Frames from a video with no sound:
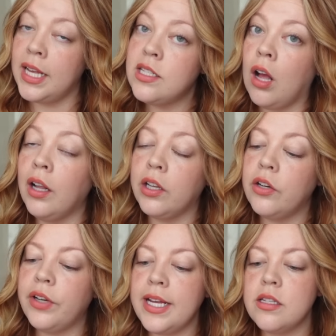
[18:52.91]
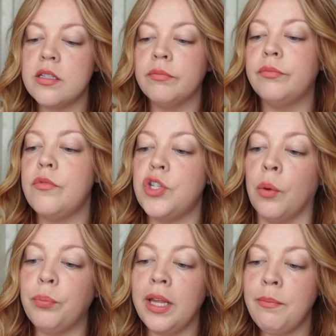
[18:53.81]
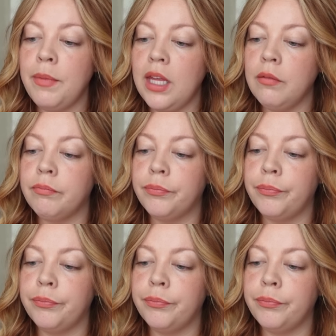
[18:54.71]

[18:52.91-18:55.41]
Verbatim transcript: It's on Goodreads. Don't blame me.